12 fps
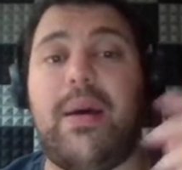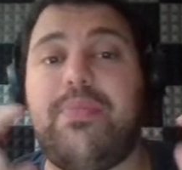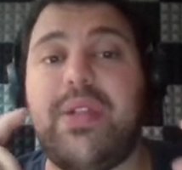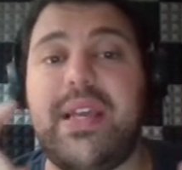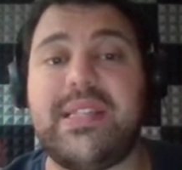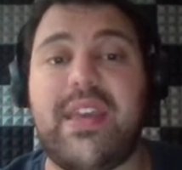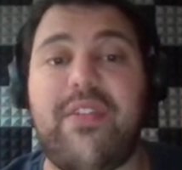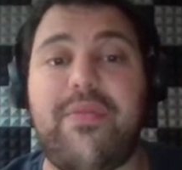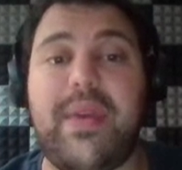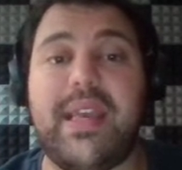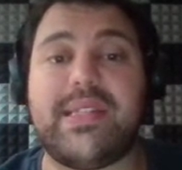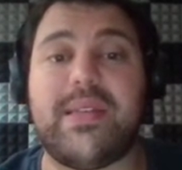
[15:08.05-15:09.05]
Please give
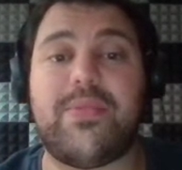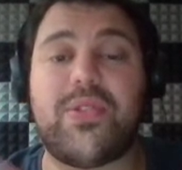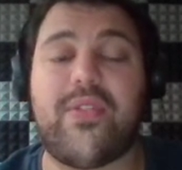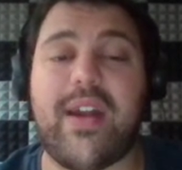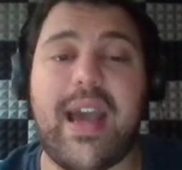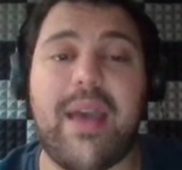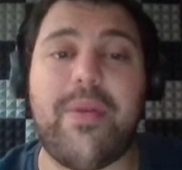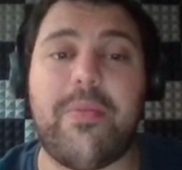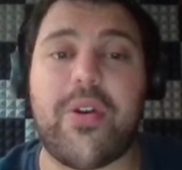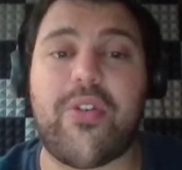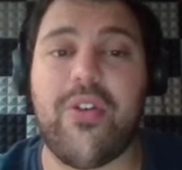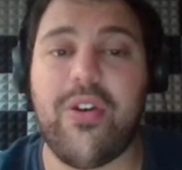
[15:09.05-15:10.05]
me a subscribe. I'm
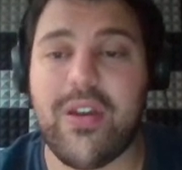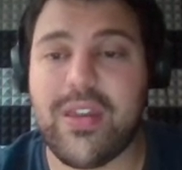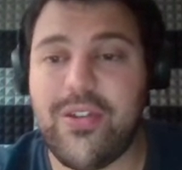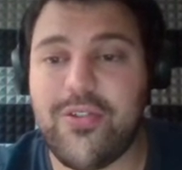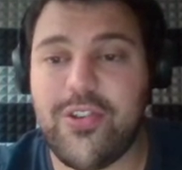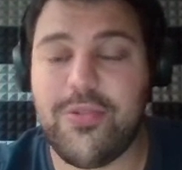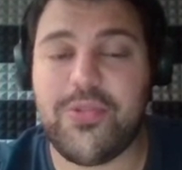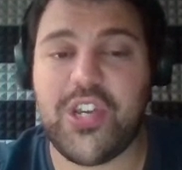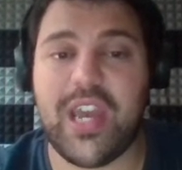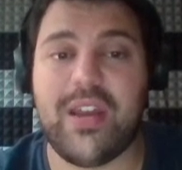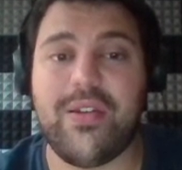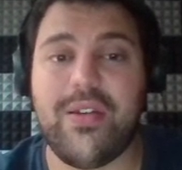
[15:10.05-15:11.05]
a growing YouTube
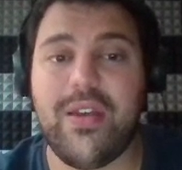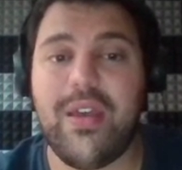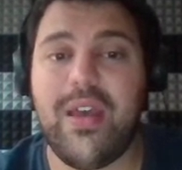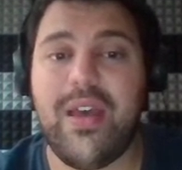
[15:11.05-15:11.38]
channel.